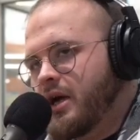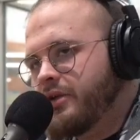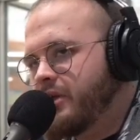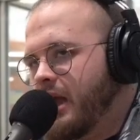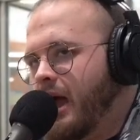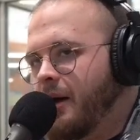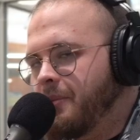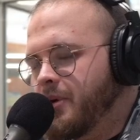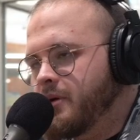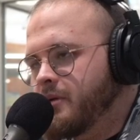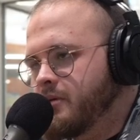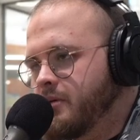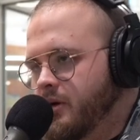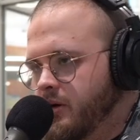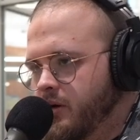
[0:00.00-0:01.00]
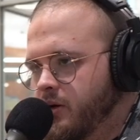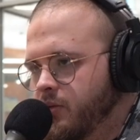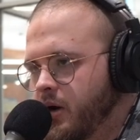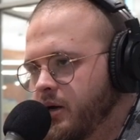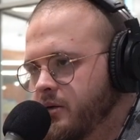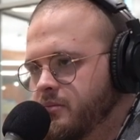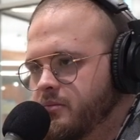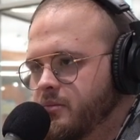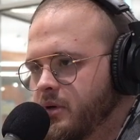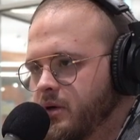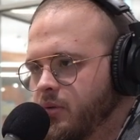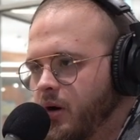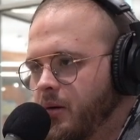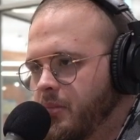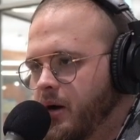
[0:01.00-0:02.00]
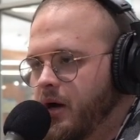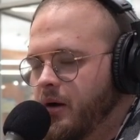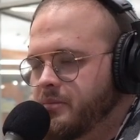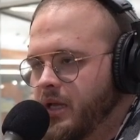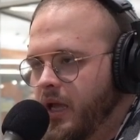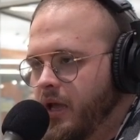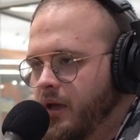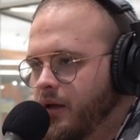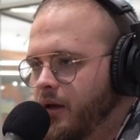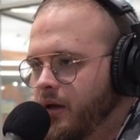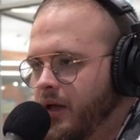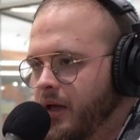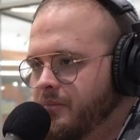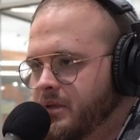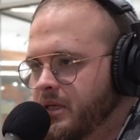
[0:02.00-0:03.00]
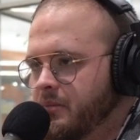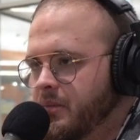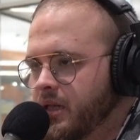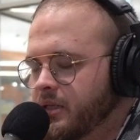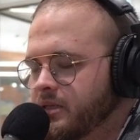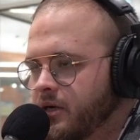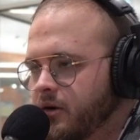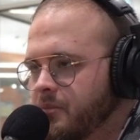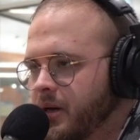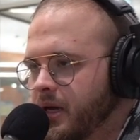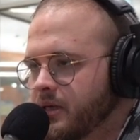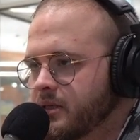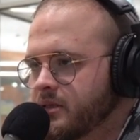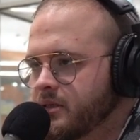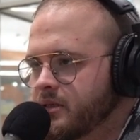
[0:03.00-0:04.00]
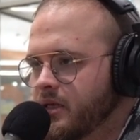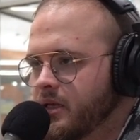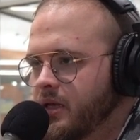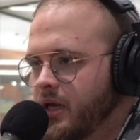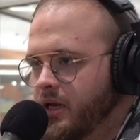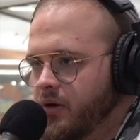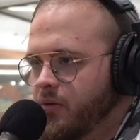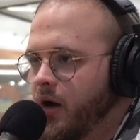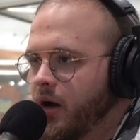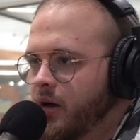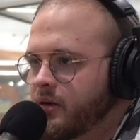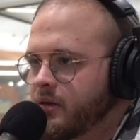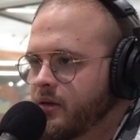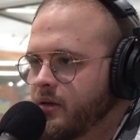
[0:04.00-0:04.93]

nothing happened. Iran bombed a empty military base in Iraq.